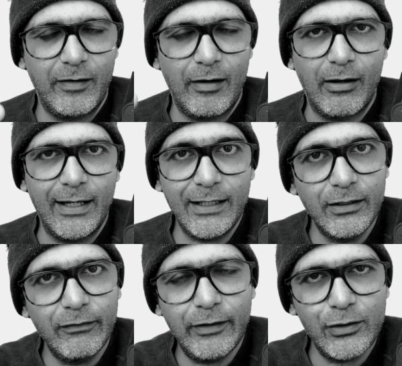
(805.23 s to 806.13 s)
There are
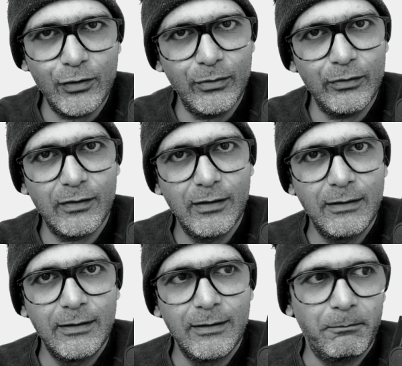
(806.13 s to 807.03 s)
individuals,
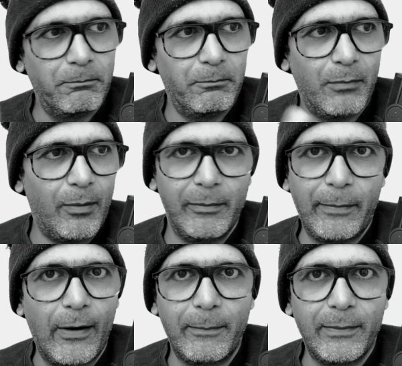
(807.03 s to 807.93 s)
mom and
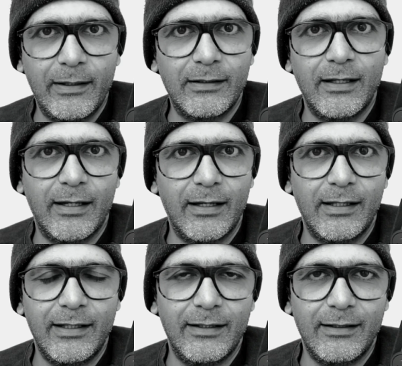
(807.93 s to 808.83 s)
pop
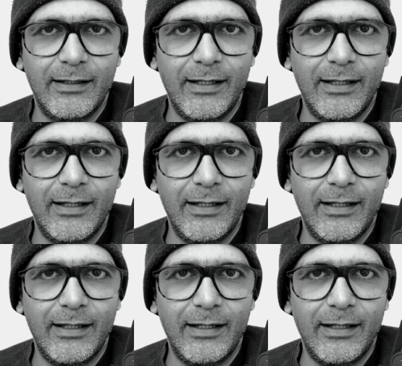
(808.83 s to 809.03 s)
in